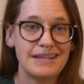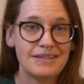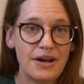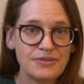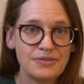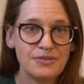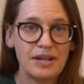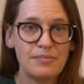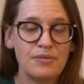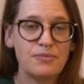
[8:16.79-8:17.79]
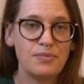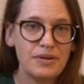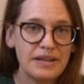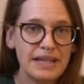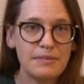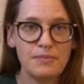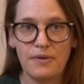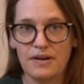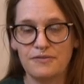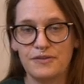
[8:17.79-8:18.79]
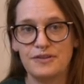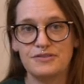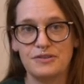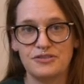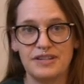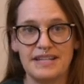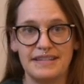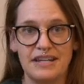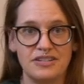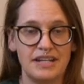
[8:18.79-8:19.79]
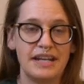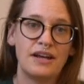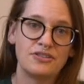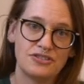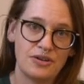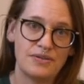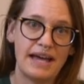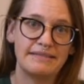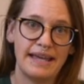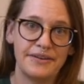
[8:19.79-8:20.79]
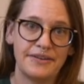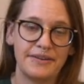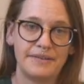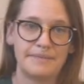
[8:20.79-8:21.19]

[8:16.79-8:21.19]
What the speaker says: It's also going to be really important for your socialization, and I'll show that later.